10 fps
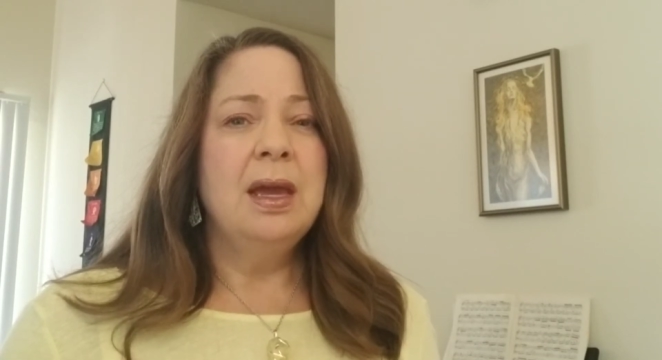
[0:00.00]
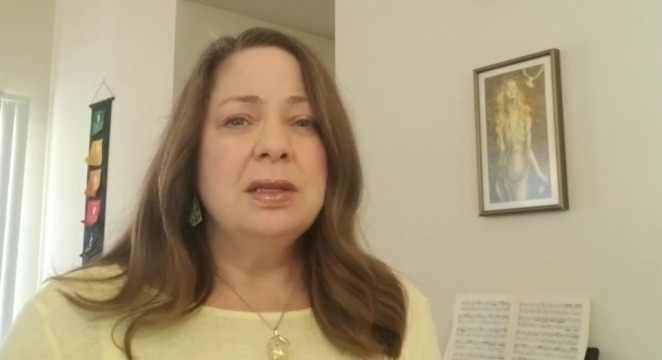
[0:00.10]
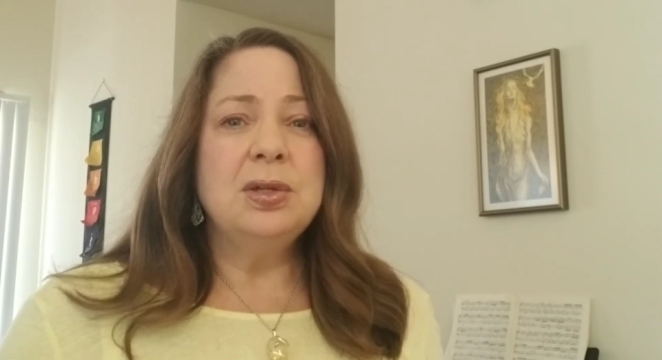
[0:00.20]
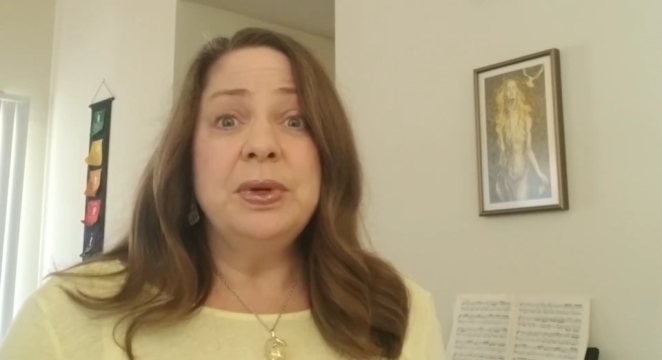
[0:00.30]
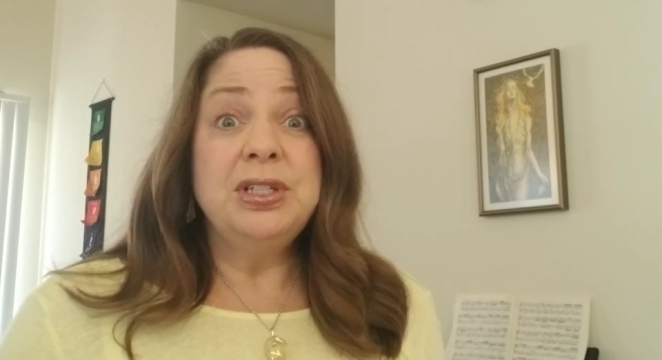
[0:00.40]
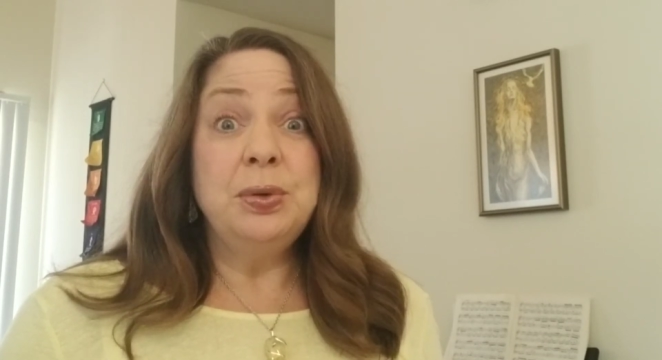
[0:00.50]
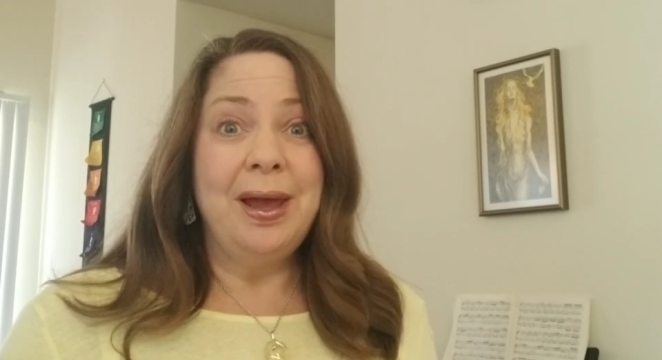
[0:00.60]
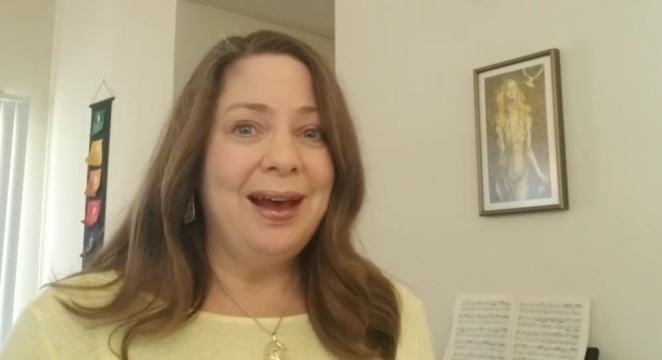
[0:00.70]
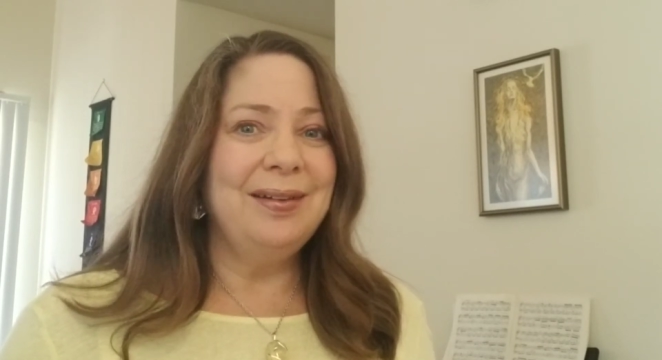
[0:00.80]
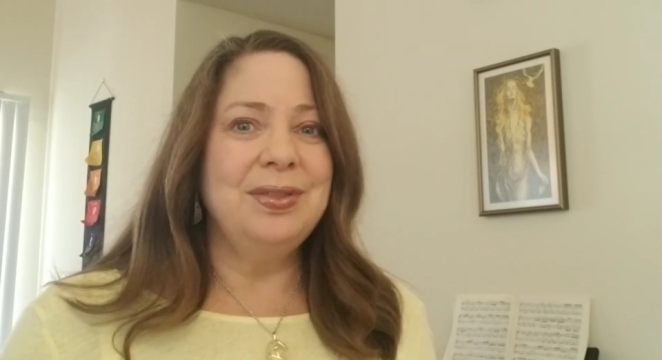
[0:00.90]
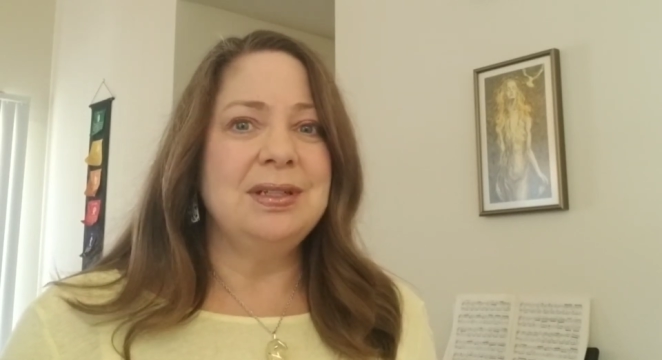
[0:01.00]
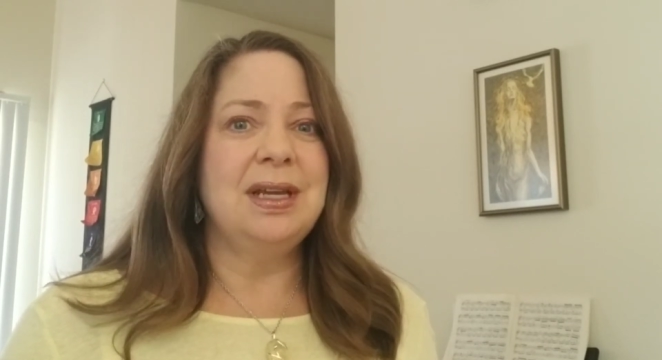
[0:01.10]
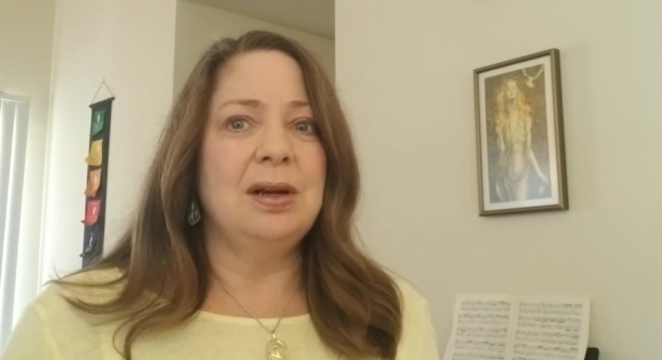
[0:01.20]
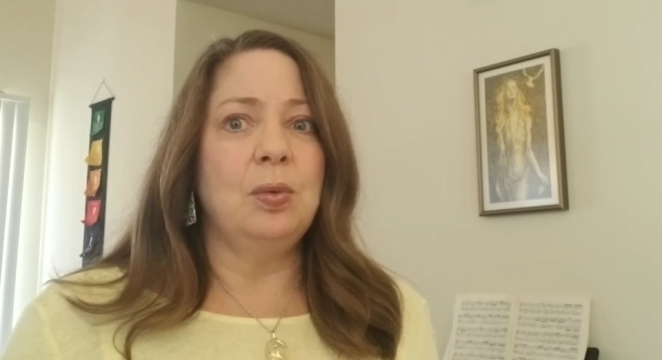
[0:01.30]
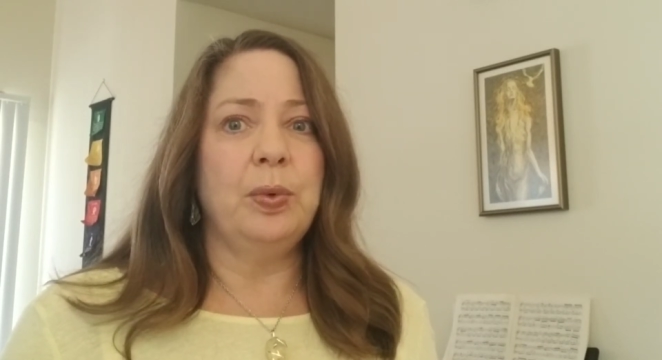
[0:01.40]
So once you have the
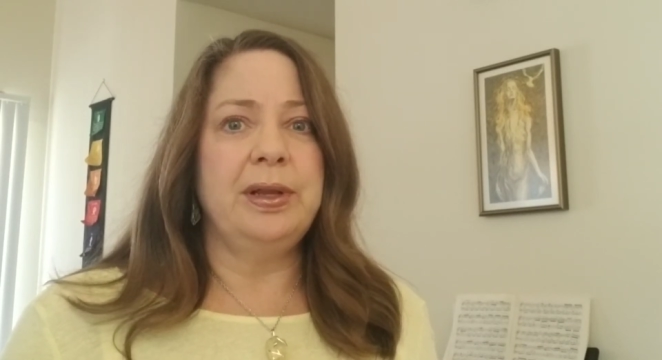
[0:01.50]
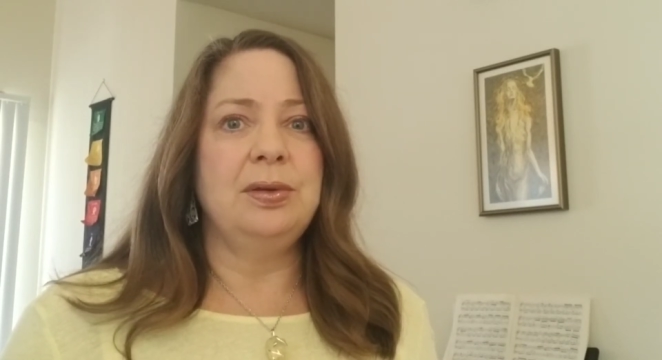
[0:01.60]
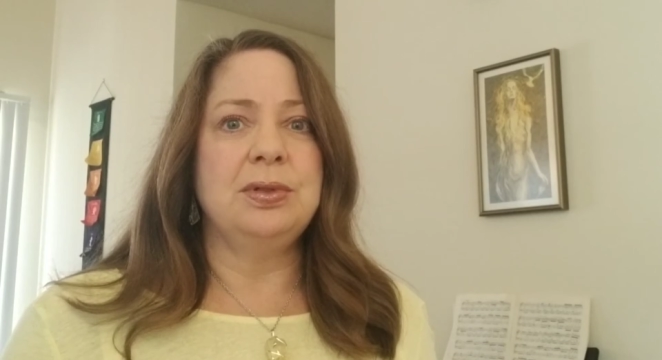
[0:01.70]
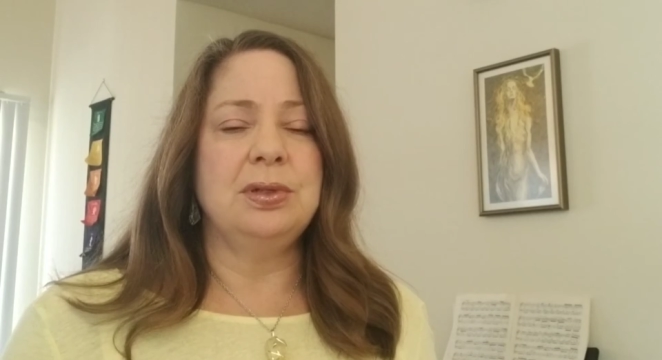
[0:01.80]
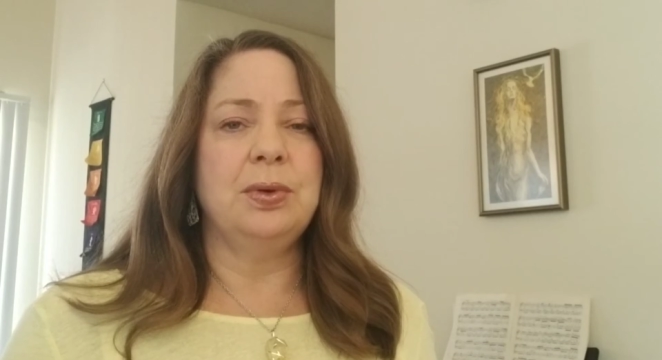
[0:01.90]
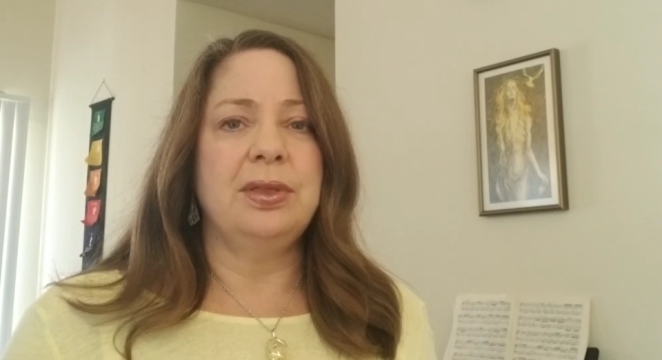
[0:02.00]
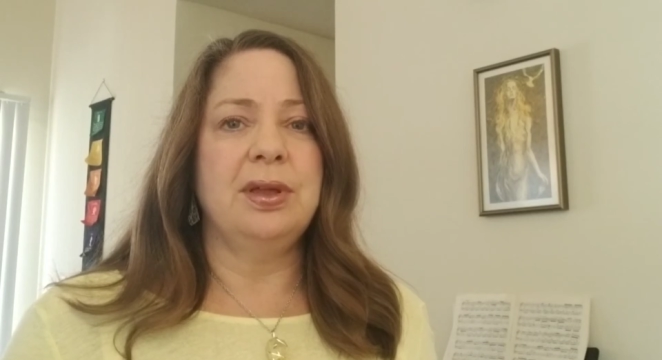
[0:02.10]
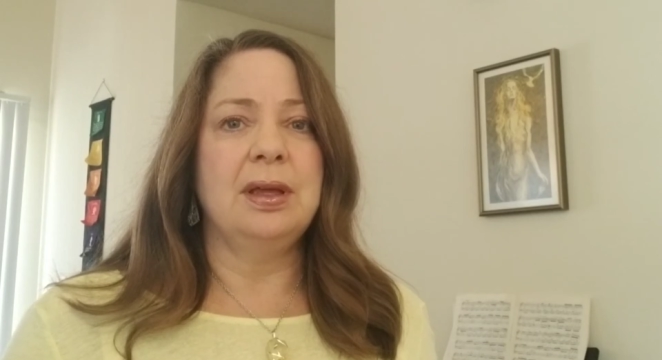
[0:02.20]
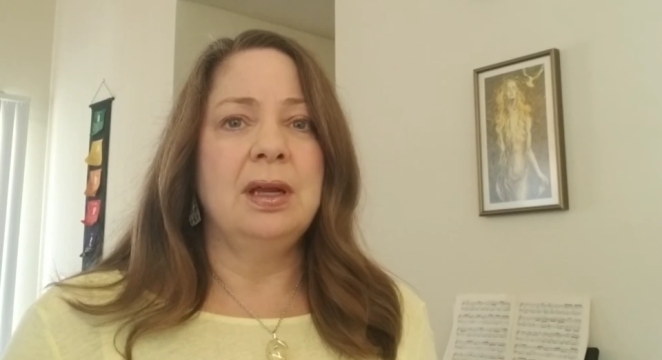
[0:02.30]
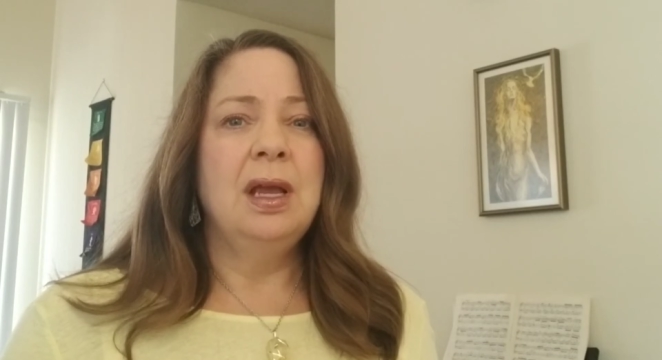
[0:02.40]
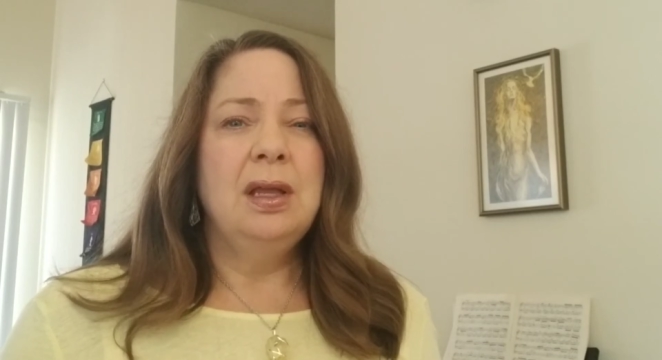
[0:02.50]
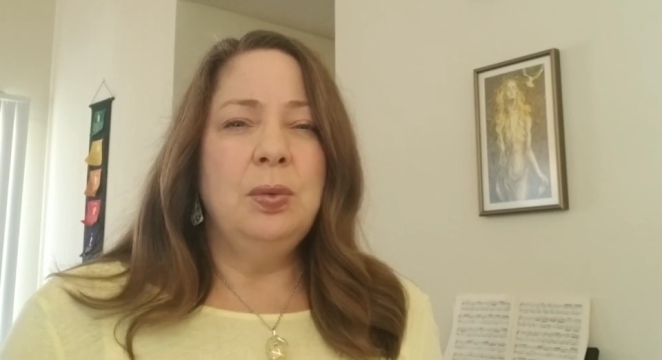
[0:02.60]
data, what do you do with it?